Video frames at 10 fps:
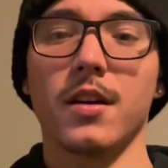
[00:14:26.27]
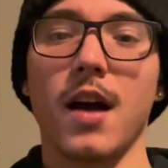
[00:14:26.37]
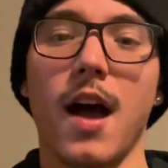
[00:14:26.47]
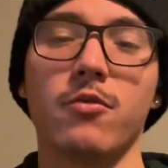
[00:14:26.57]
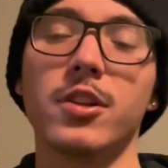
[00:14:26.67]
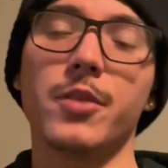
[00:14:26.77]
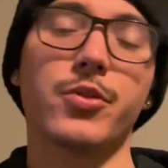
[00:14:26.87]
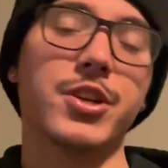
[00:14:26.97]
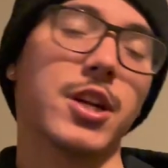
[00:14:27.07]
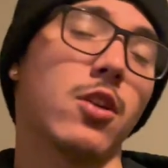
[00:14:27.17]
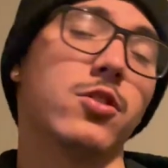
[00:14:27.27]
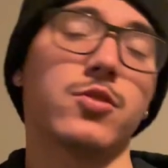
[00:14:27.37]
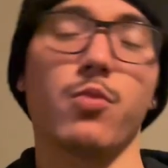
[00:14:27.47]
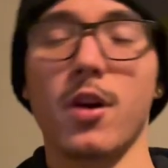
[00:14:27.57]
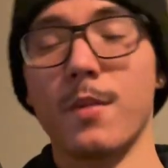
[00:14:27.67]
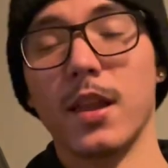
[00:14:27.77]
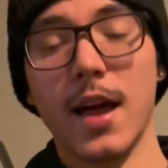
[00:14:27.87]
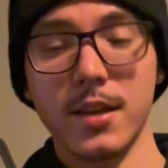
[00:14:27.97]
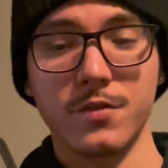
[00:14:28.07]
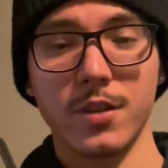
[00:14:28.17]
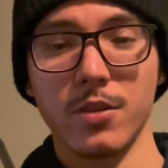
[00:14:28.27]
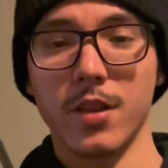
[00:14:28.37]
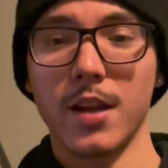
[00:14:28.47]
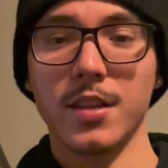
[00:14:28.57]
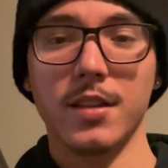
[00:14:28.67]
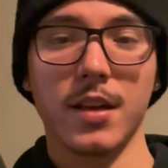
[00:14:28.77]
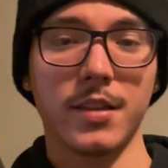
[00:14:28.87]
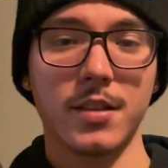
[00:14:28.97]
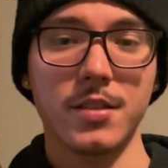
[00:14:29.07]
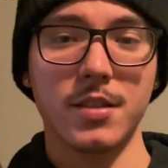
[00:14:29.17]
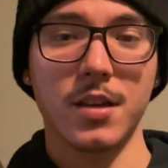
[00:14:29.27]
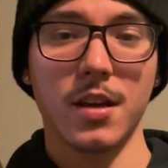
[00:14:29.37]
I really appreciate all the support in my last video that I did like this.